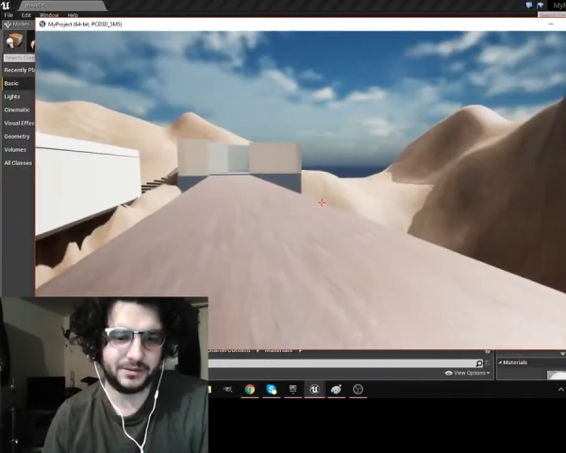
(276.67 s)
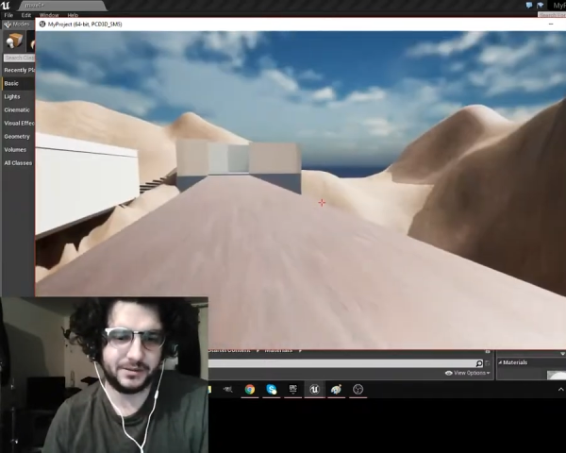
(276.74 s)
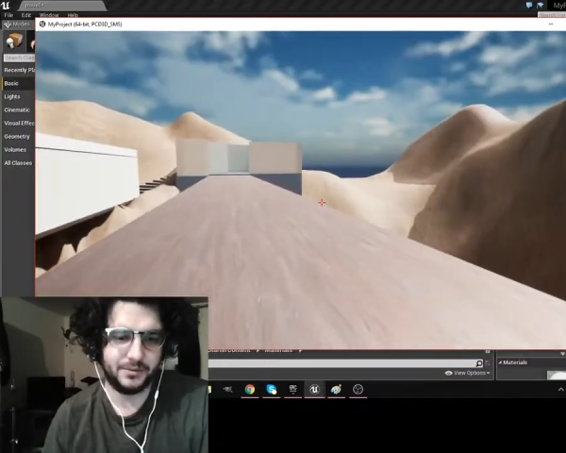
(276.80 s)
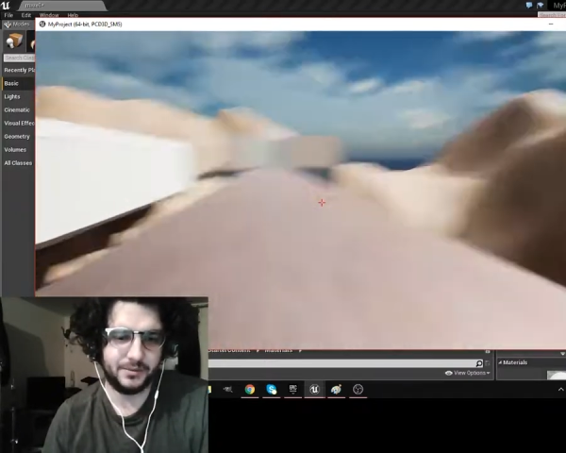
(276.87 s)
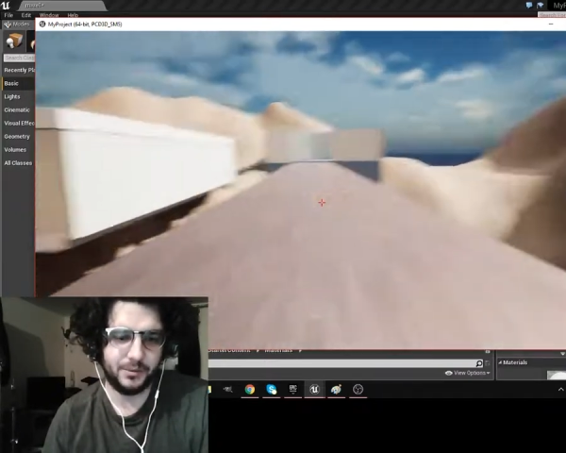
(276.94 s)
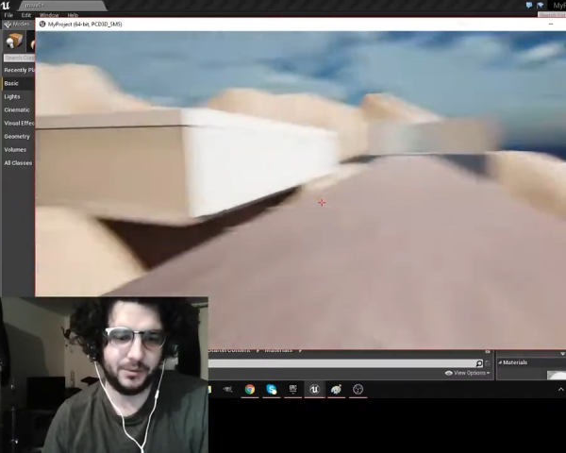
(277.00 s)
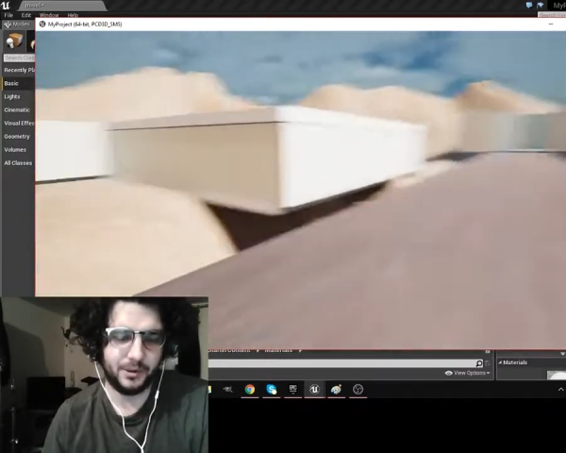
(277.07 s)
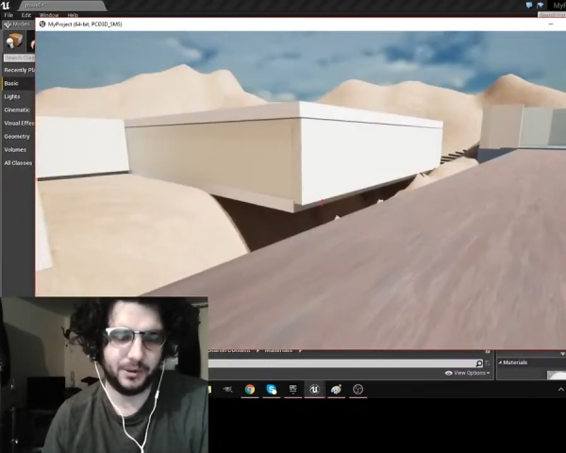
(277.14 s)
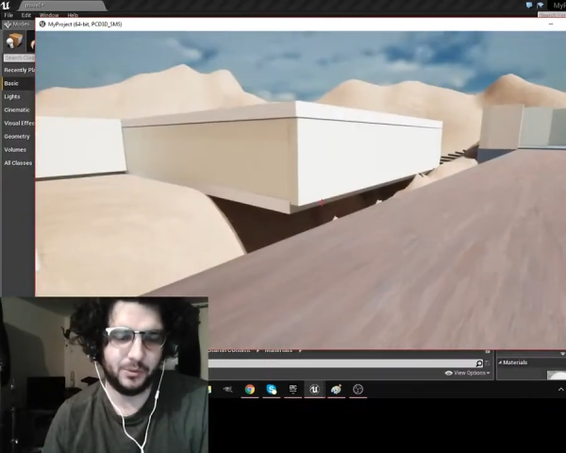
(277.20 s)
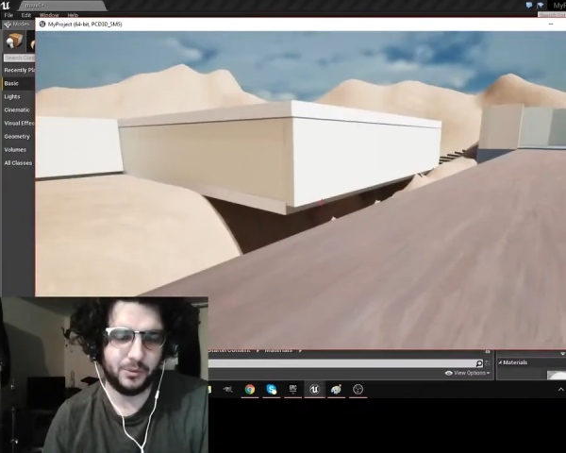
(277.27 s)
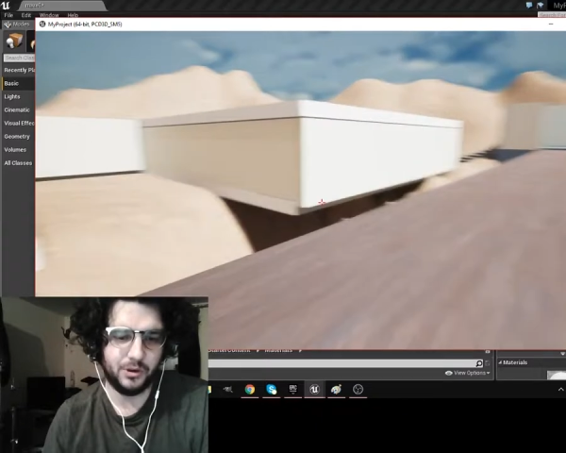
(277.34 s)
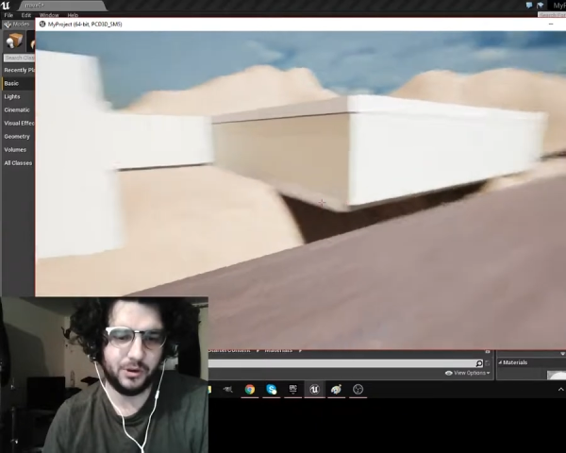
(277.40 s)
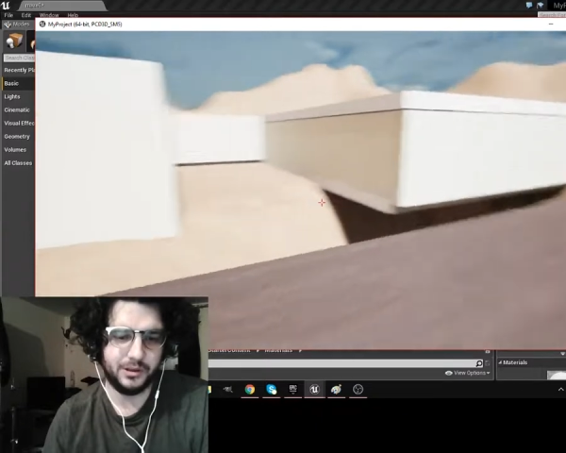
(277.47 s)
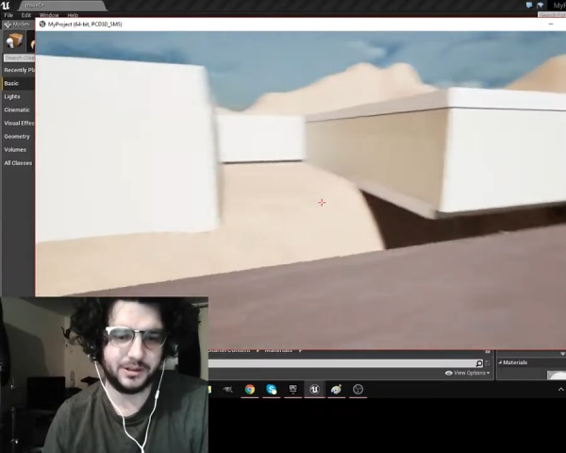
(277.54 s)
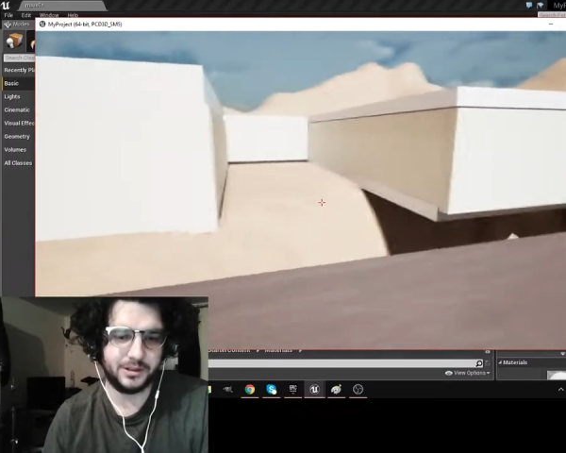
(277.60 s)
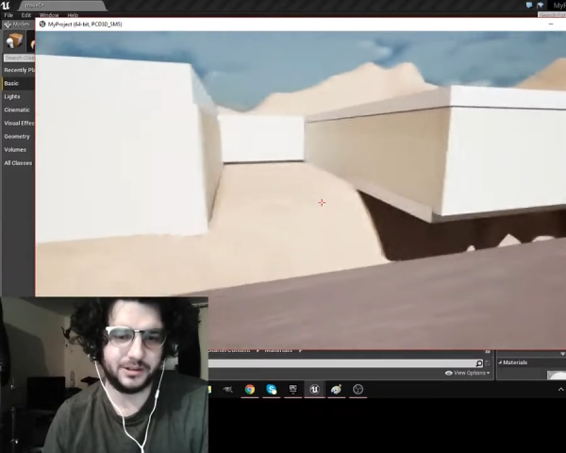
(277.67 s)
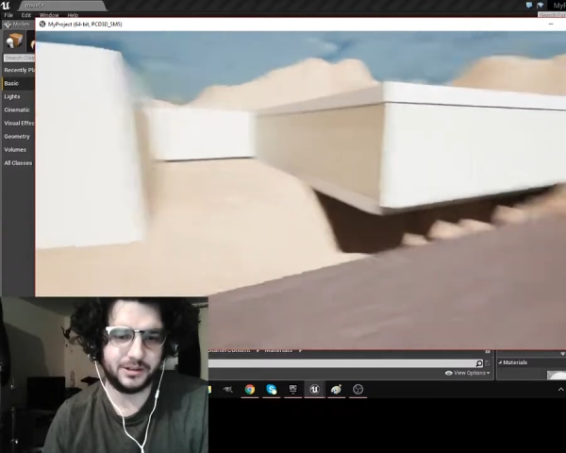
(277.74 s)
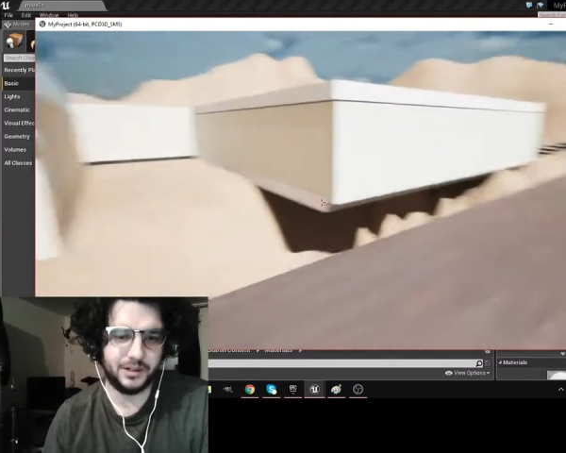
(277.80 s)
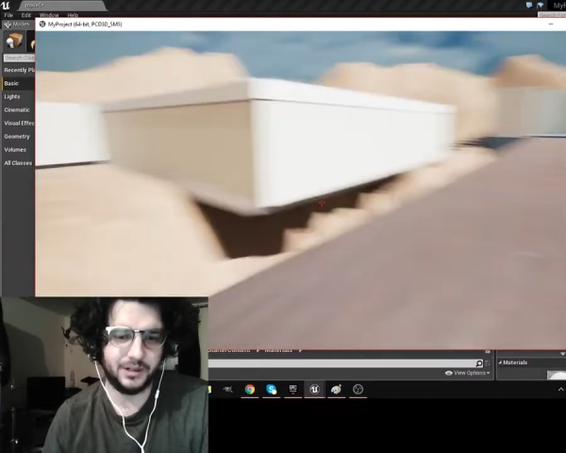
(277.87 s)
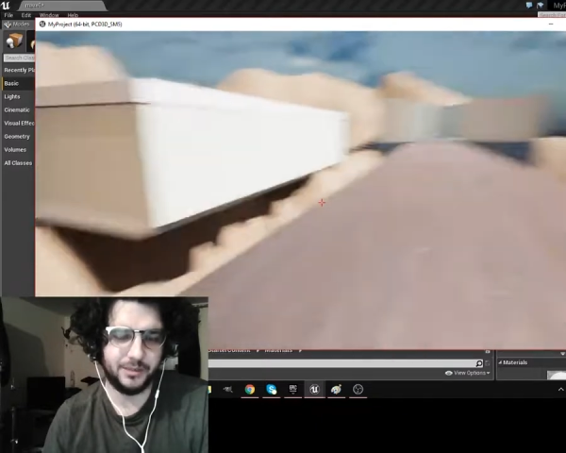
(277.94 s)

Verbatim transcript: oh one It doesn't look like